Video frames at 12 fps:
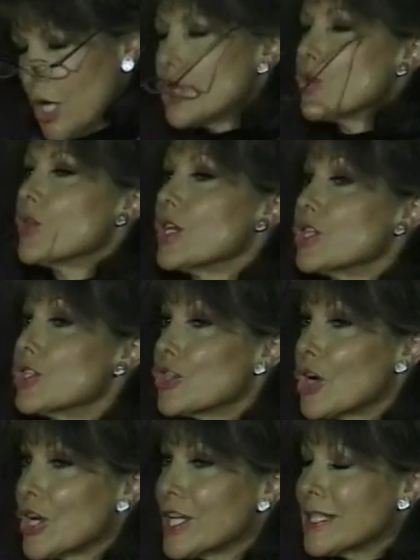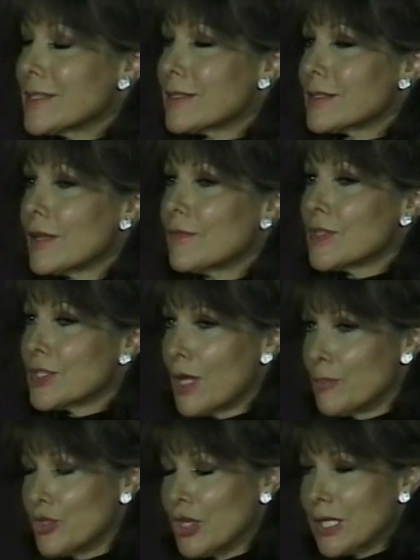to the darkest of
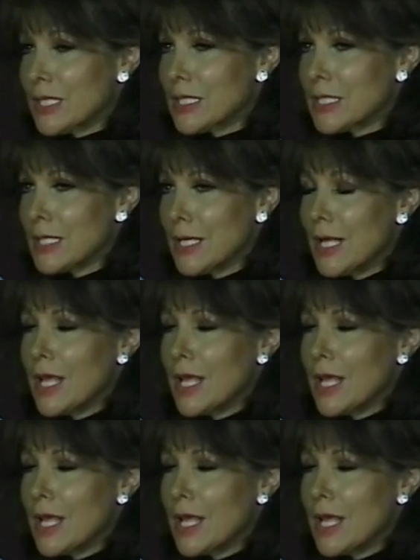subjects,